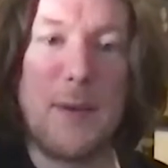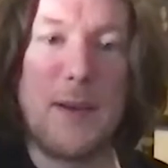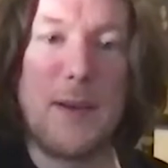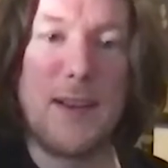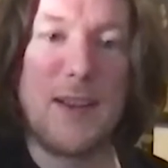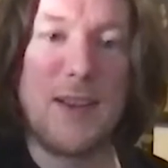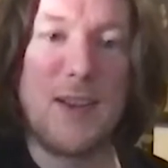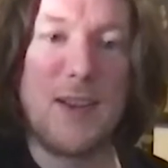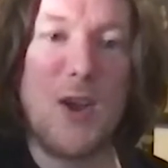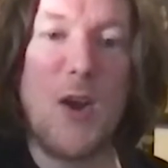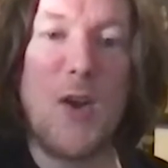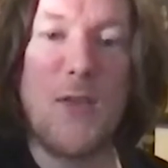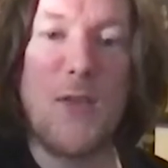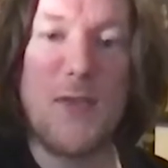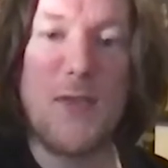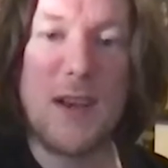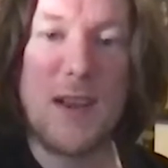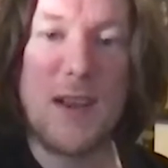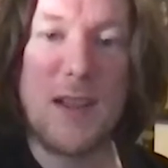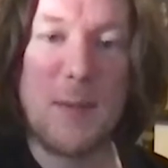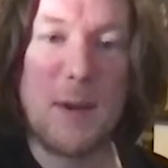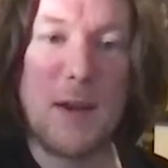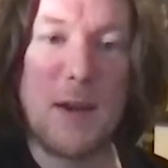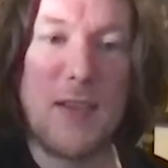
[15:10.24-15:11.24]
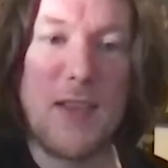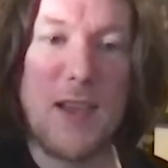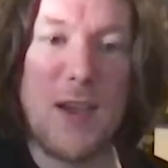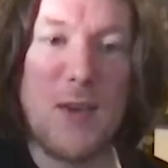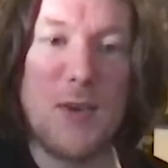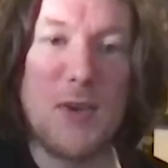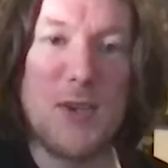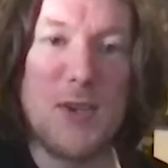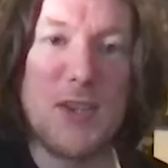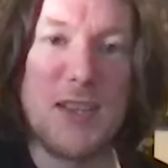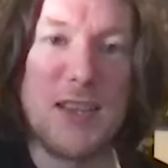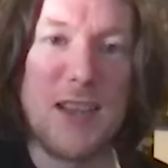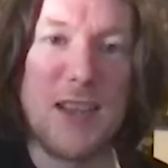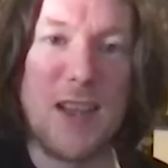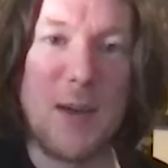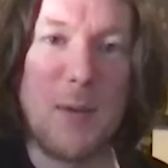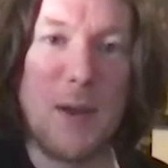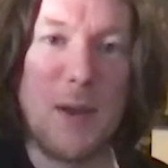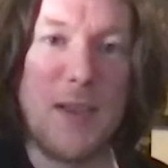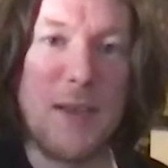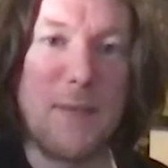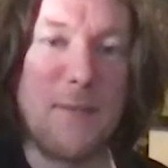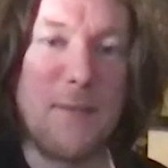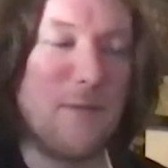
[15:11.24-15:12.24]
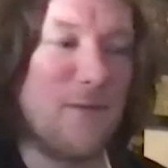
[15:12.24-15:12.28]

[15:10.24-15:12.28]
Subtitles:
a coffin in the middle of the ocean and going, "Hello,